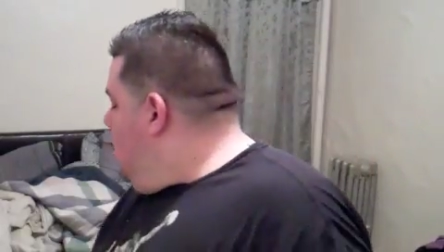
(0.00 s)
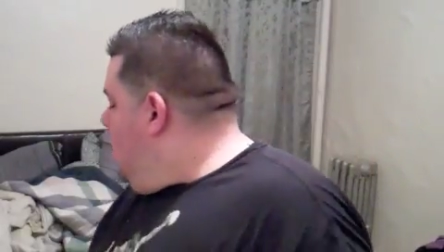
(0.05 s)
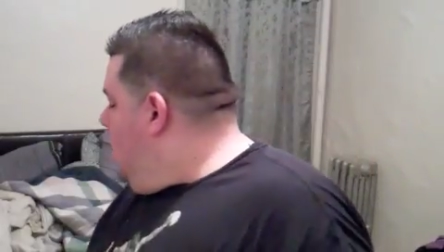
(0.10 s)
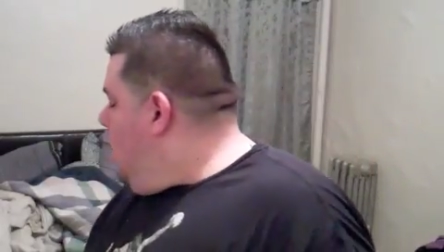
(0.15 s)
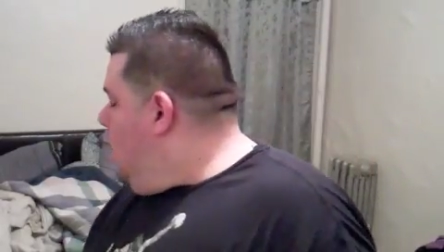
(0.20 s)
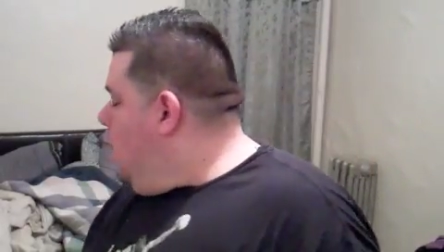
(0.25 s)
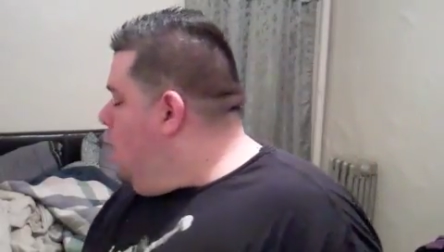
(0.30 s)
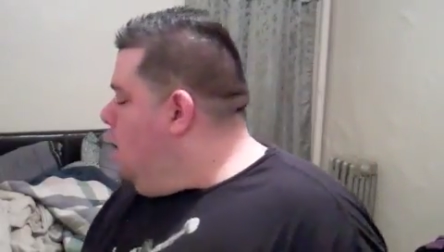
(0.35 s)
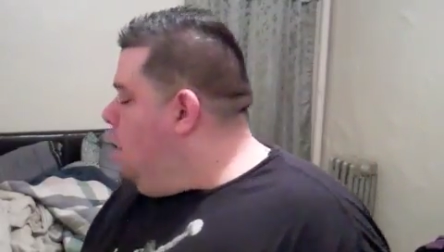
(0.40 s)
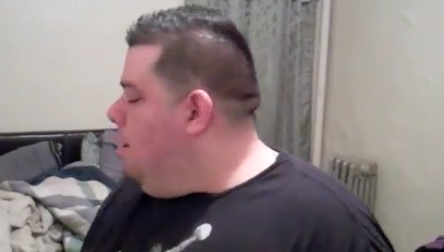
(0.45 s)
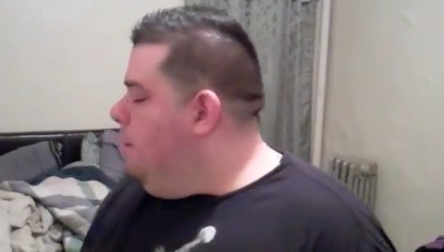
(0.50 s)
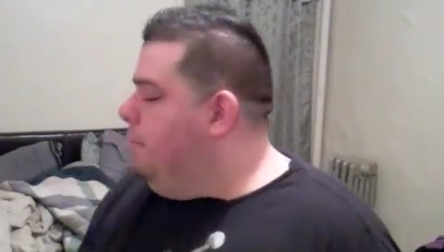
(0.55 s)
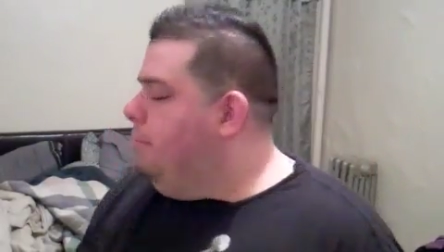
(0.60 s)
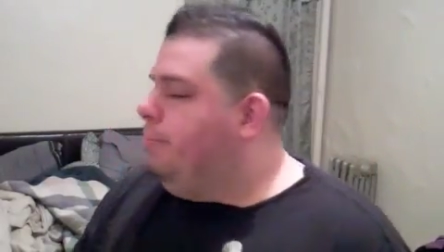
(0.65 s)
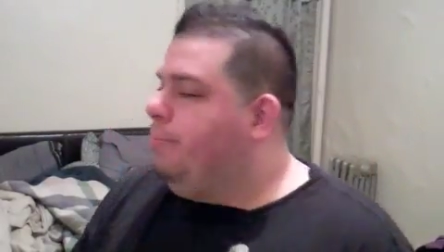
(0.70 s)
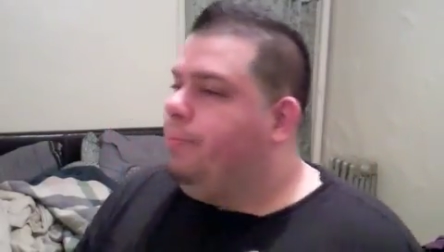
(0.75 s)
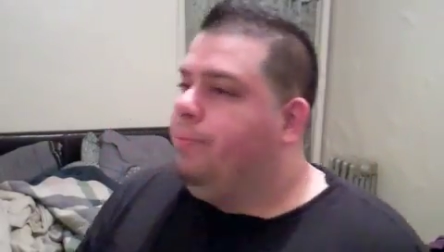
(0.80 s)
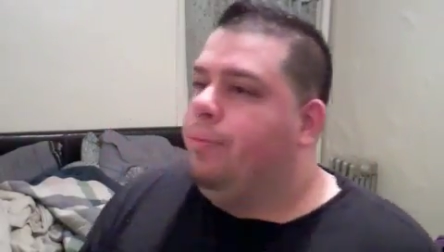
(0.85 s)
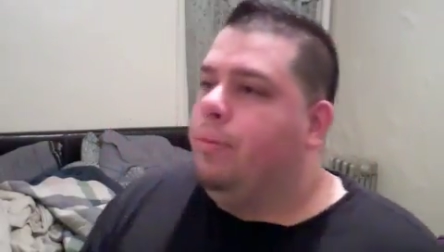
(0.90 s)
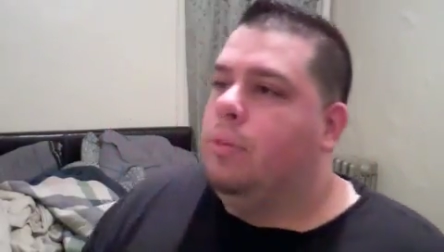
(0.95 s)

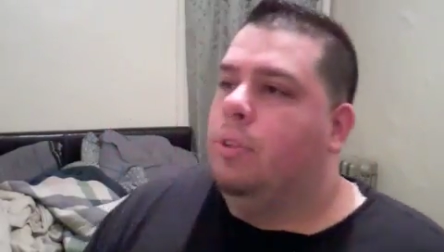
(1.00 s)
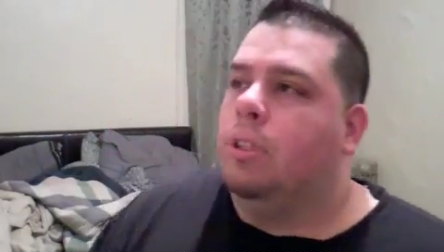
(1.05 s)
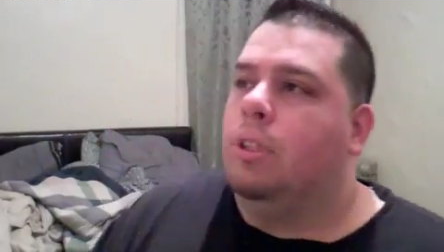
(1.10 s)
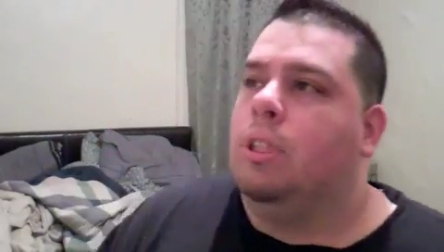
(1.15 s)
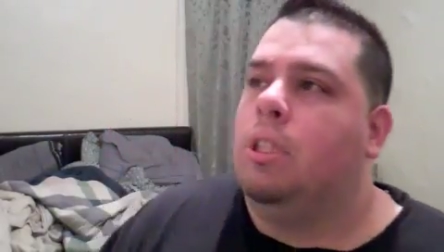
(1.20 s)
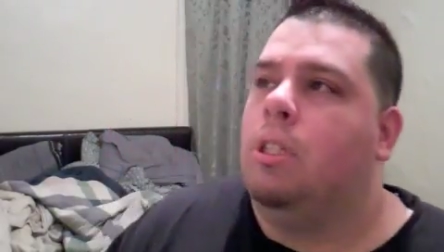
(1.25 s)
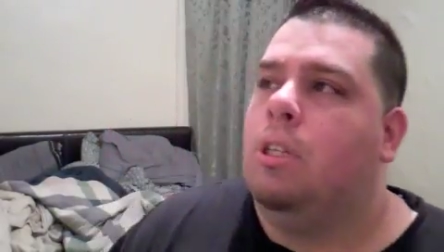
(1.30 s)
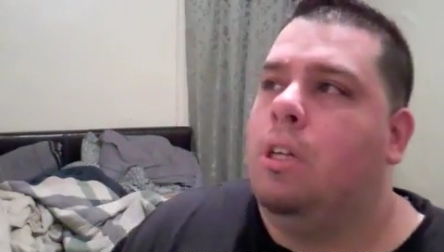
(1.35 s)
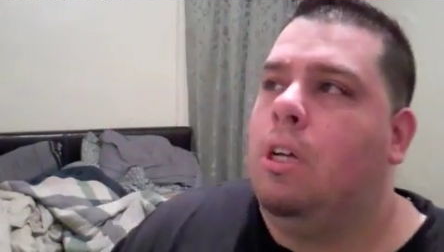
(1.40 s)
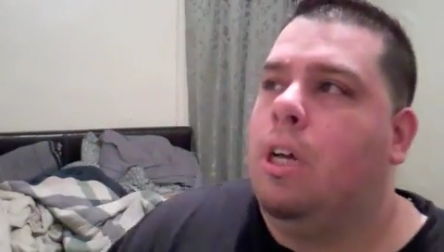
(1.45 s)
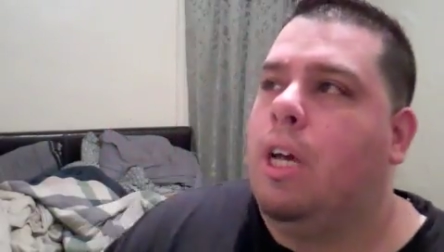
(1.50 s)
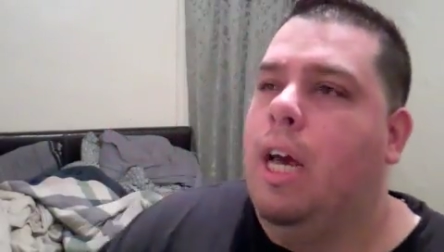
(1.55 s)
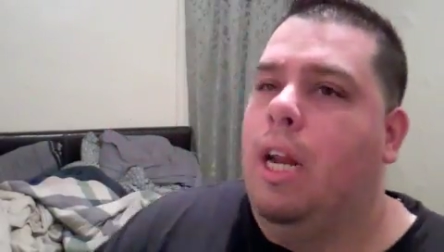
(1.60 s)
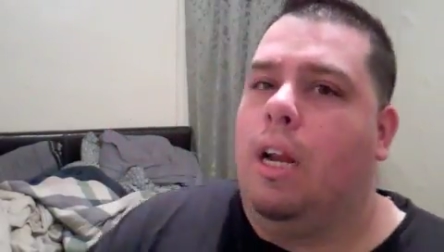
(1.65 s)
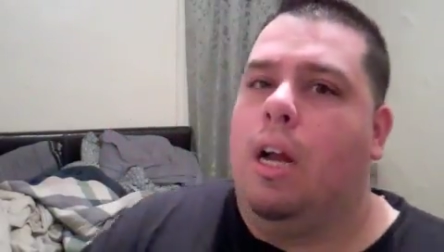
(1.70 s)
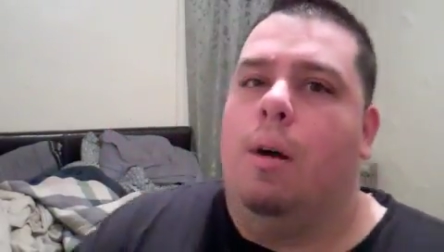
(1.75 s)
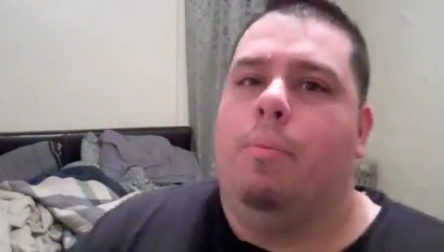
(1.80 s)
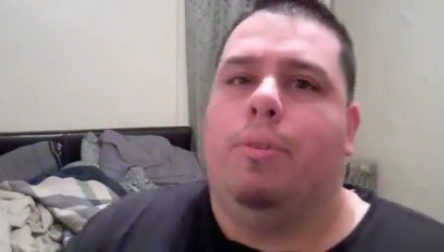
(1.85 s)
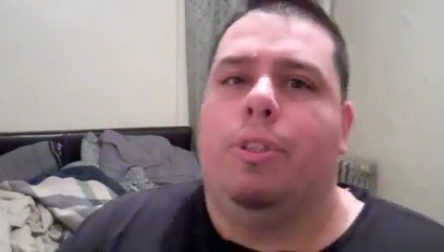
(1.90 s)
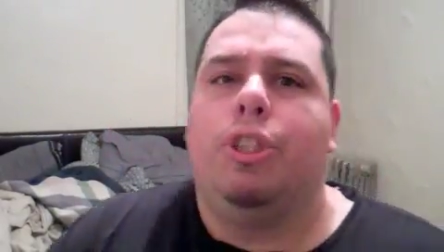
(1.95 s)
Um, got a
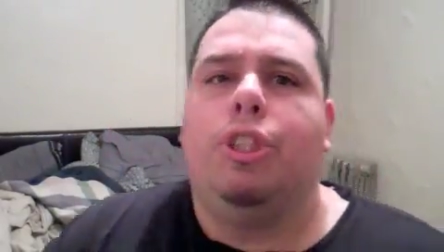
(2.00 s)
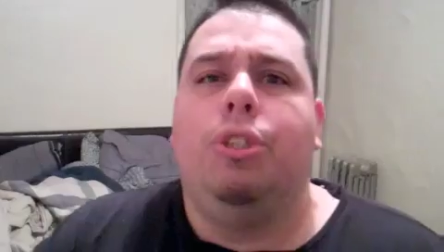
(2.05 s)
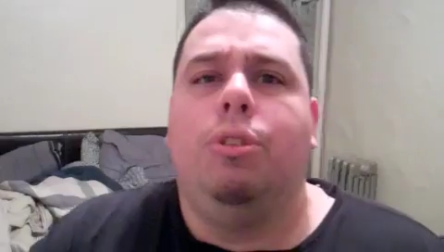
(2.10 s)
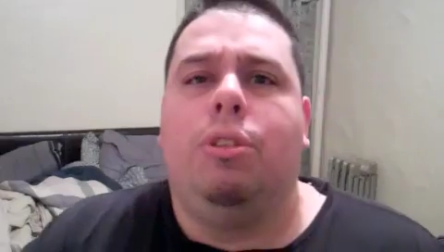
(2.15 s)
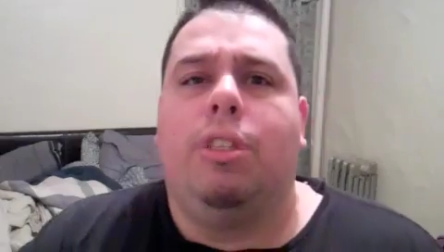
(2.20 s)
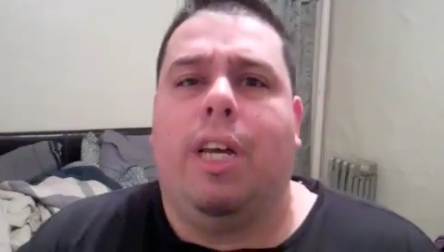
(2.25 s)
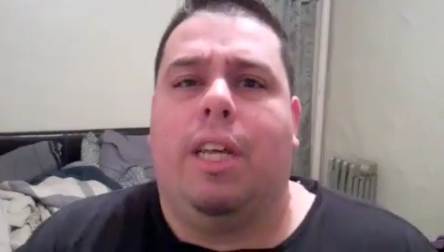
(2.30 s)
couple shoes.